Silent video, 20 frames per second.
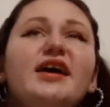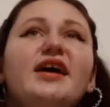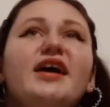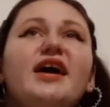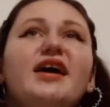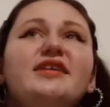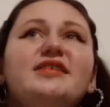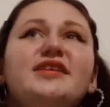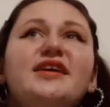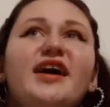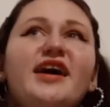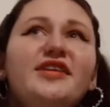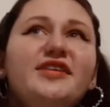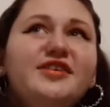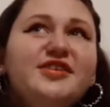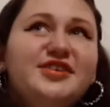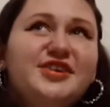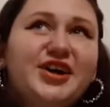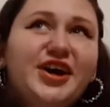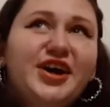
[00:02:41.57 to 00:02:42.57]
And the
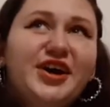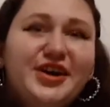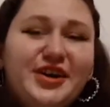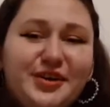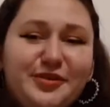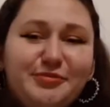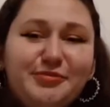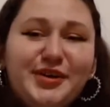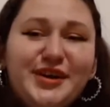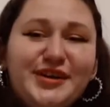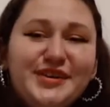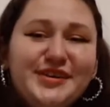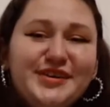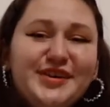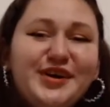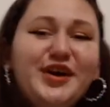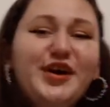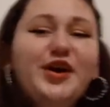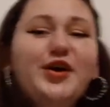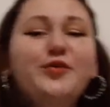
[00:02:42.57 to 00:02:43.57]
other term
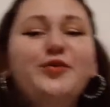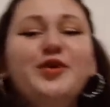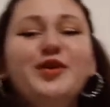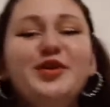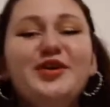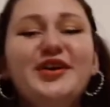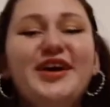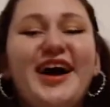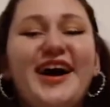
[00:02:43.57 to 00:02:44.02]
we'll look